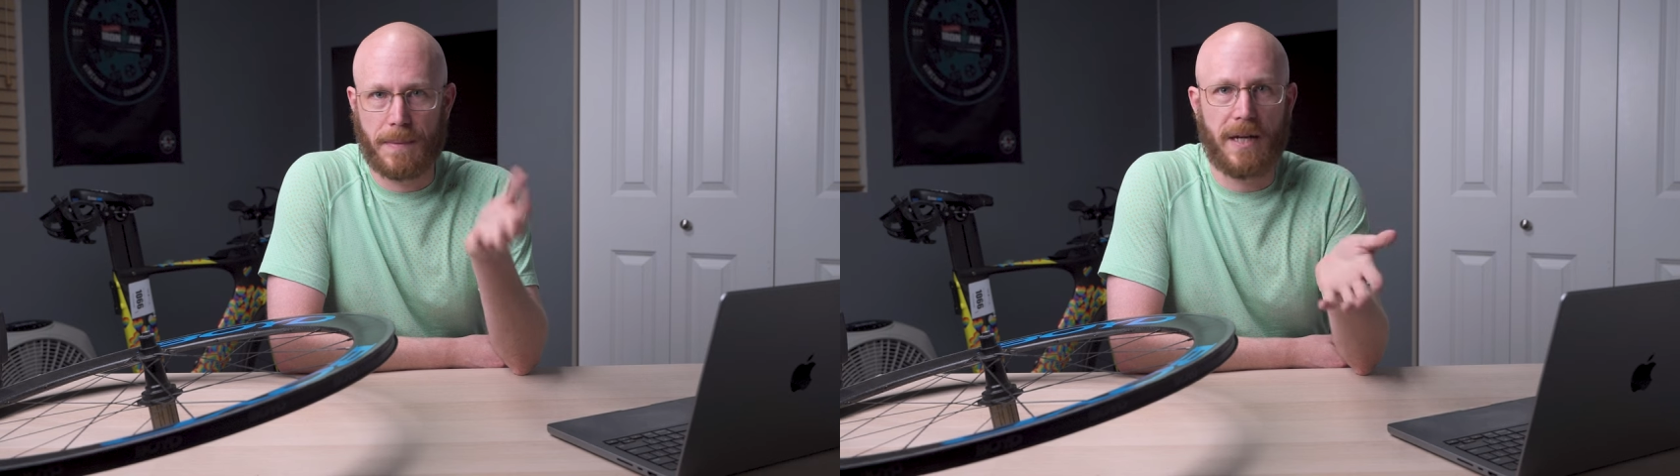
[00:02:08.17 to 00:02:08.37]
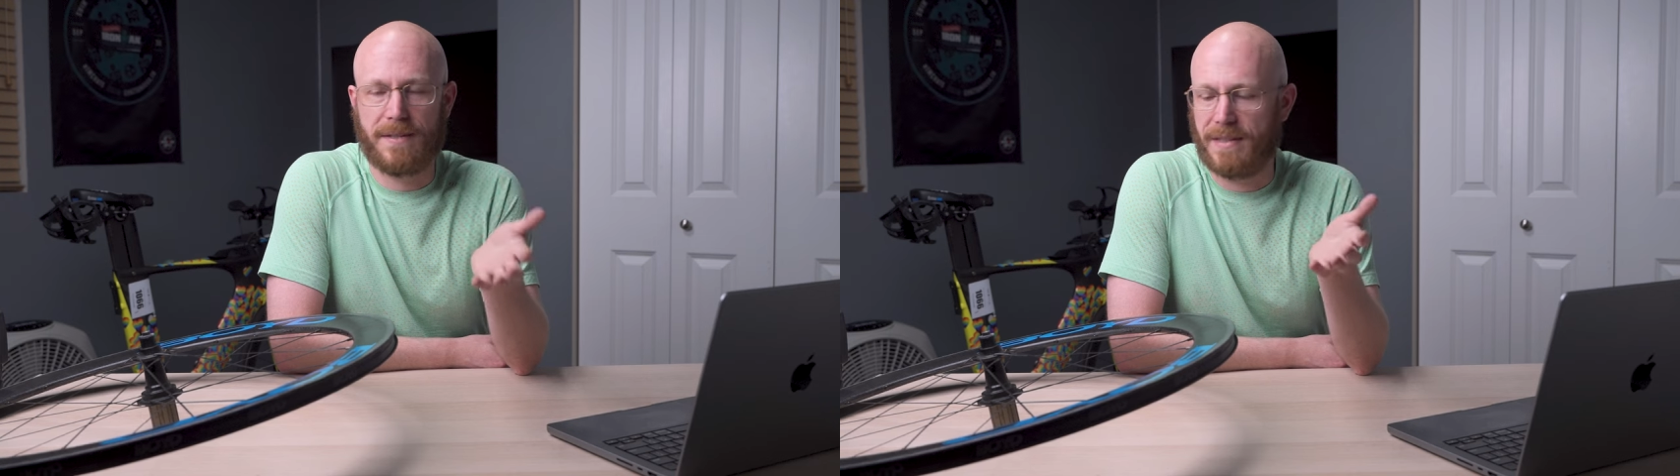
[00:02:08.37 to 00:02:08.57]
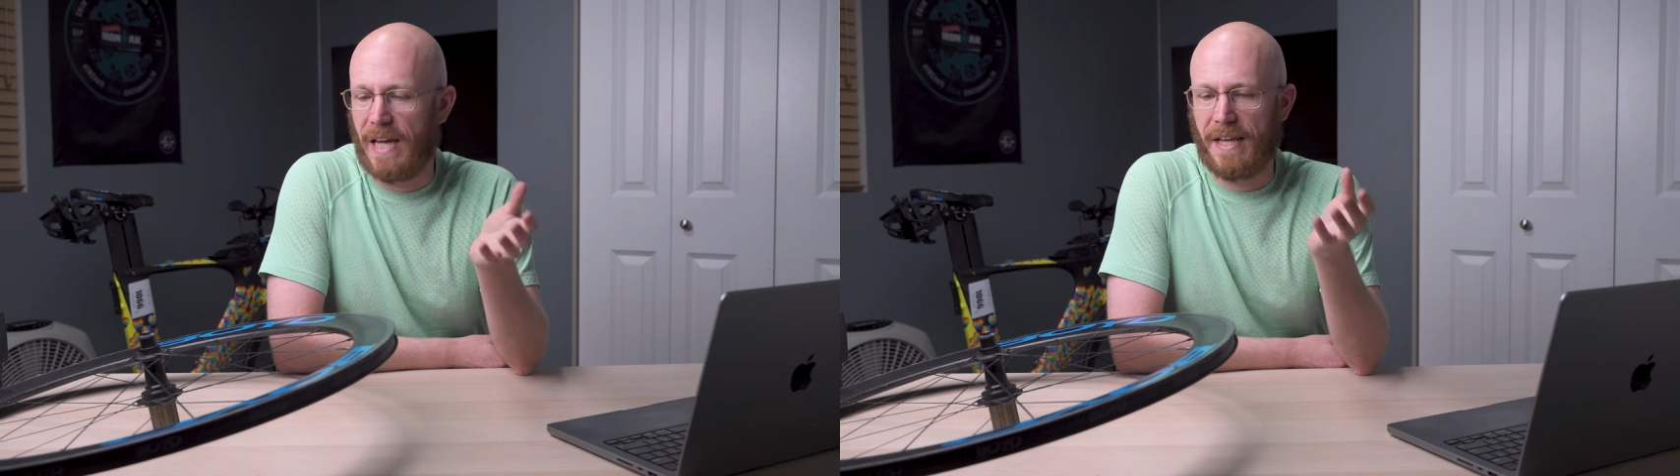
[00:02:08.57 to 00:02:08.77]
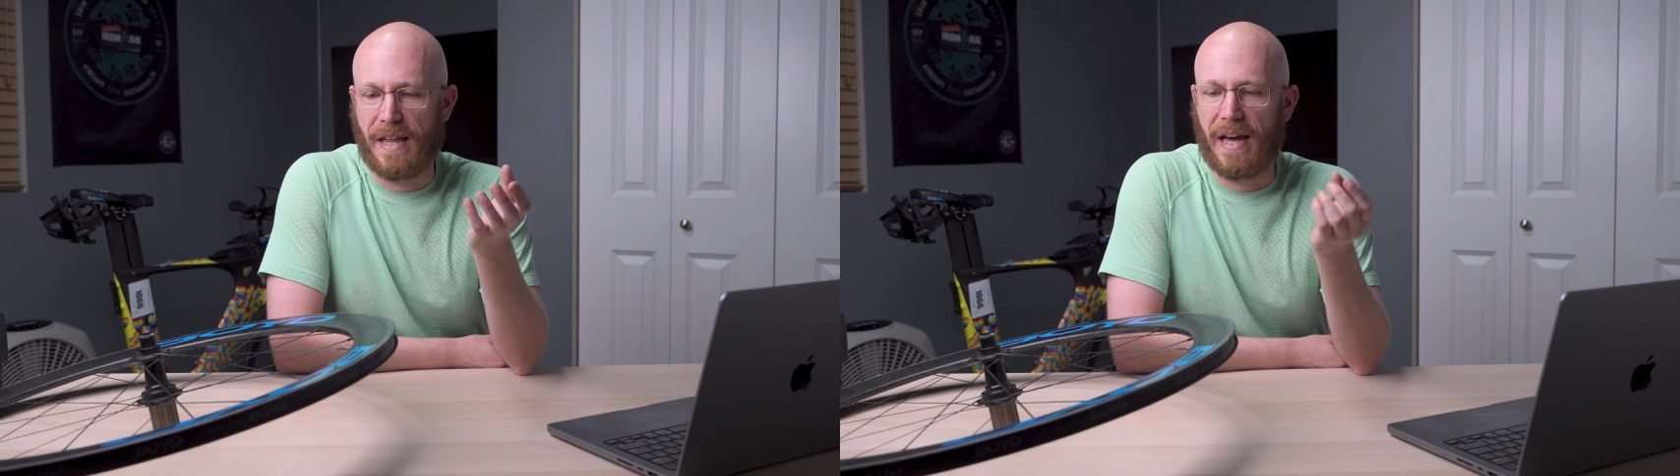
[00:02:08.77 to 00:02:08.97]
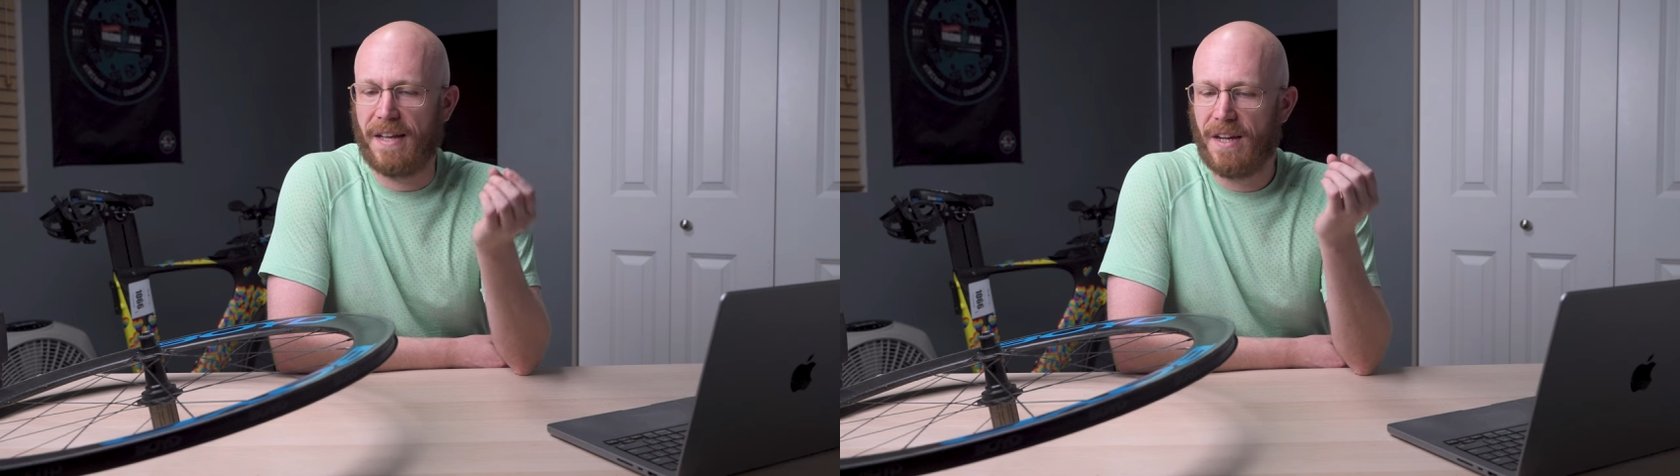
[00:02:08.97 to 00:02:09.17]
I'm not saying
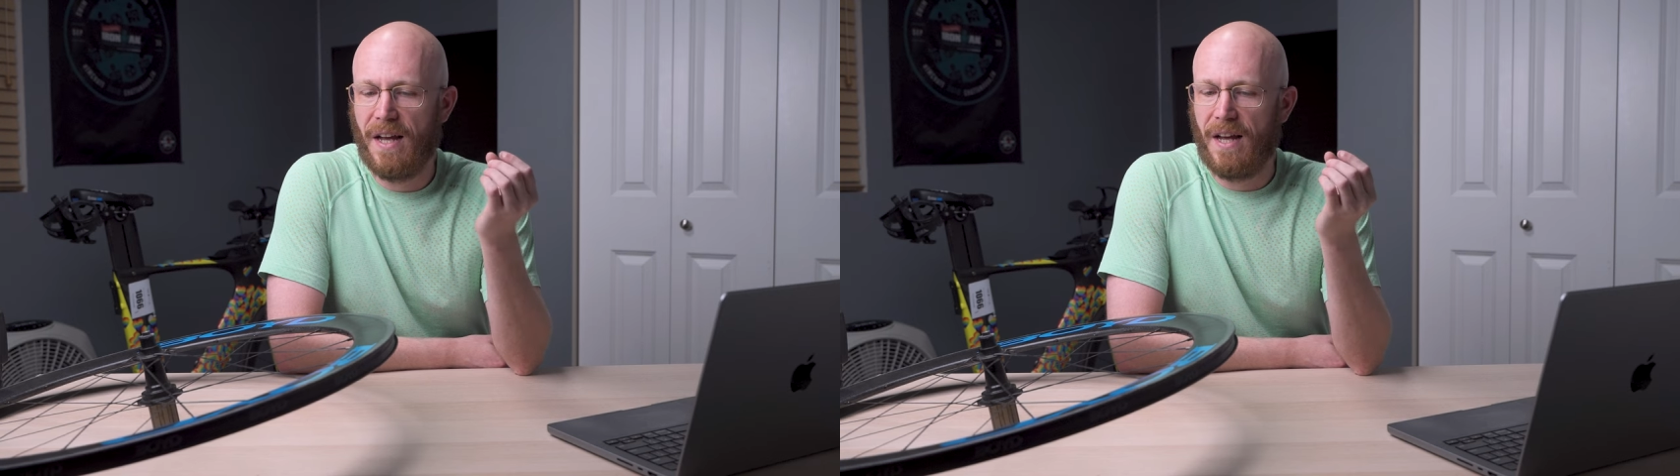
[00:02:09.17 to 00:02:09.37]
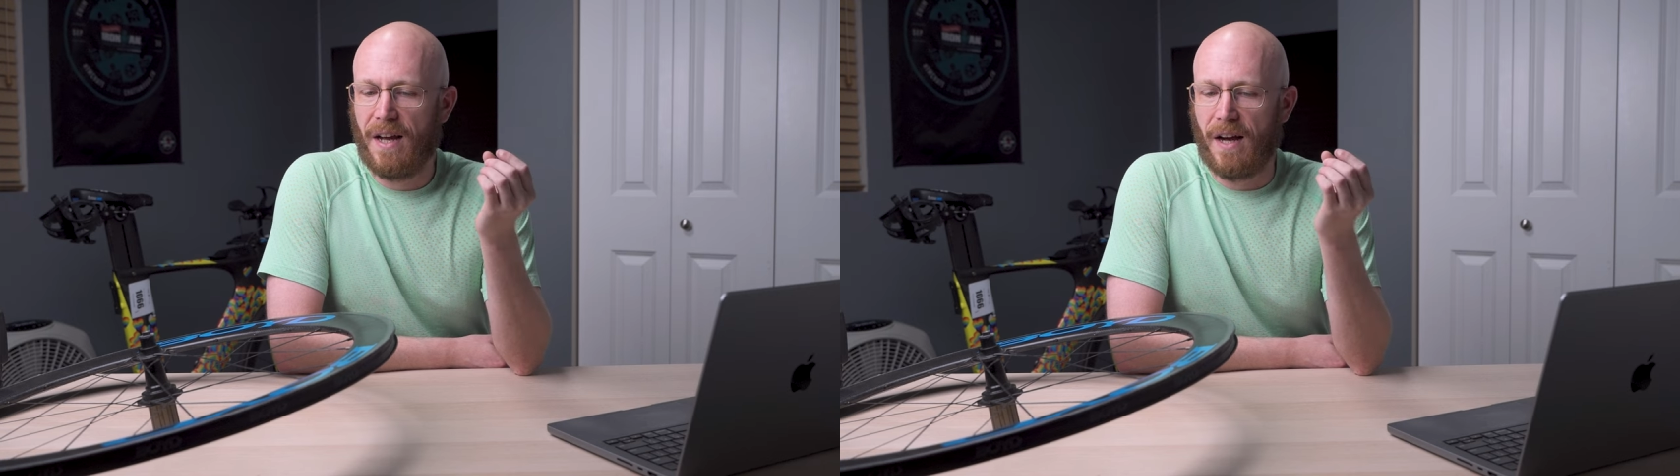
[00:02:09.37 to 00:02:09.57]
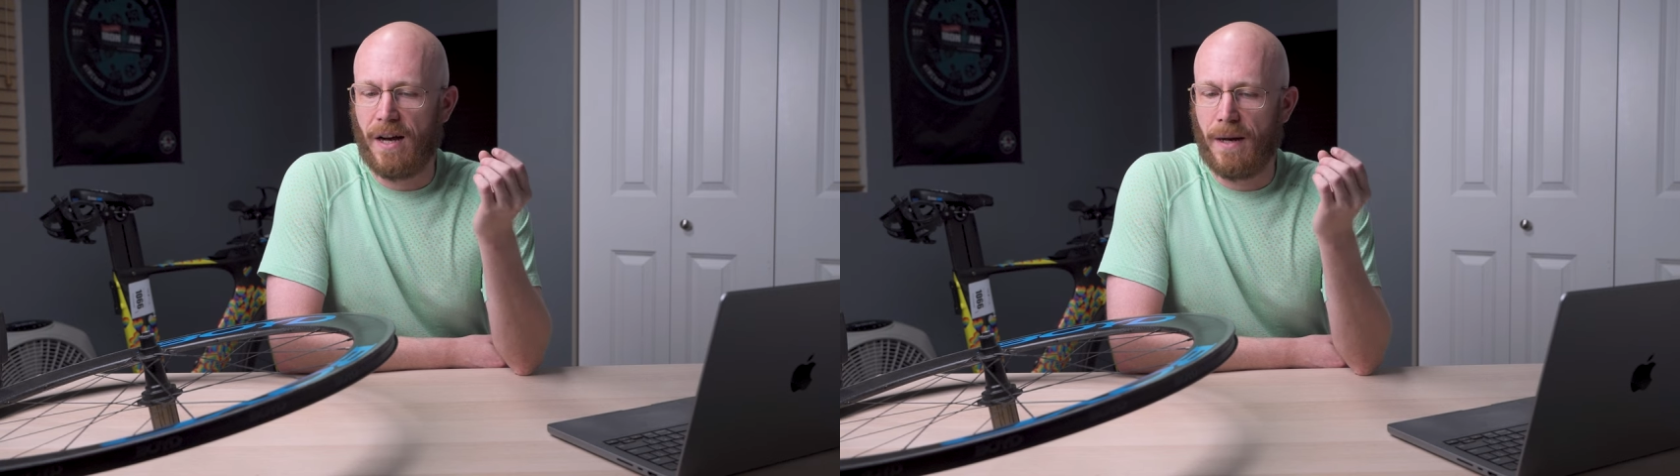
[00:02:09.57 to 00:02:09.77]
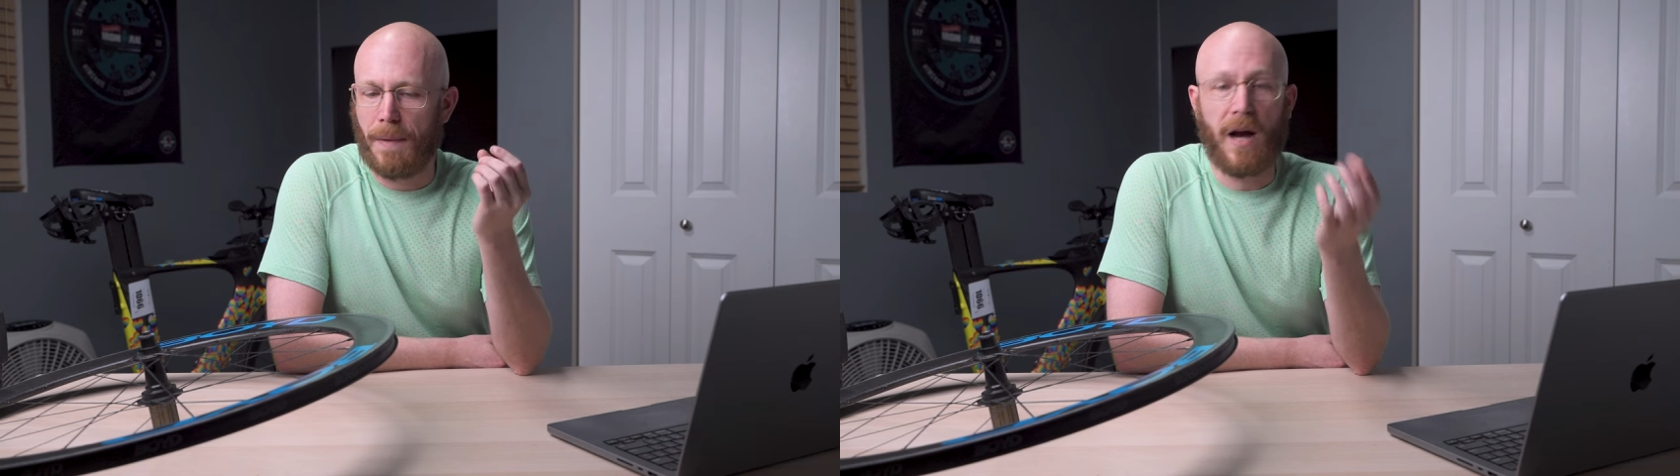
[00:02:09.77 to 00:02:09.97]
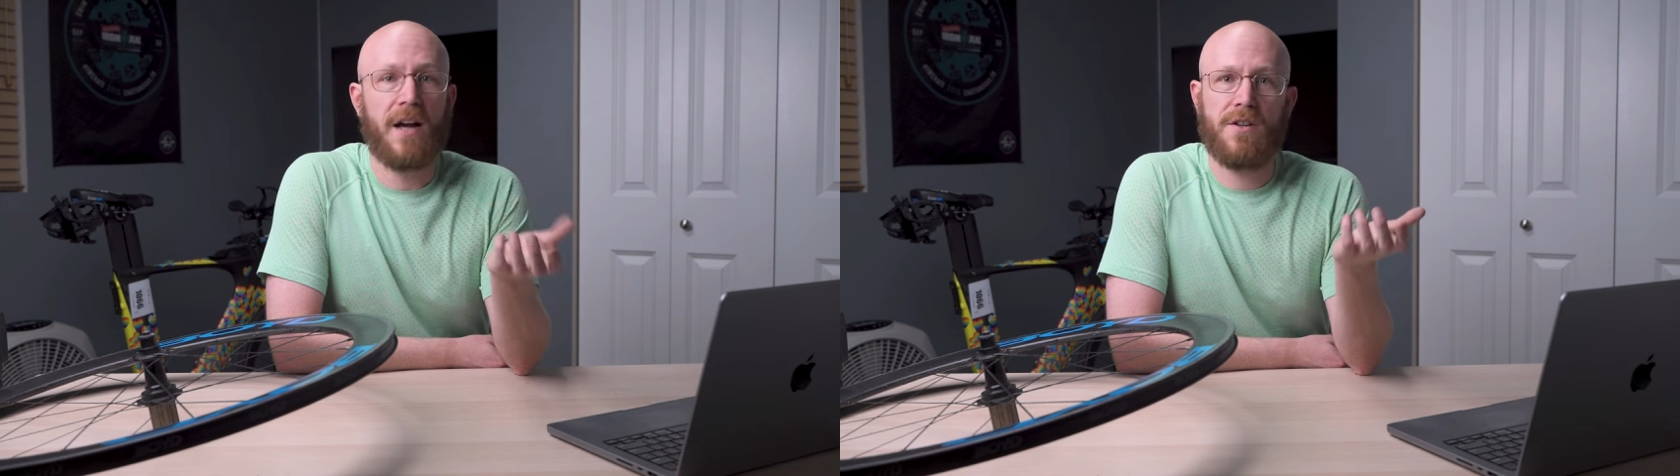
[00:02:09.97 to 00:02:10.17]
that. I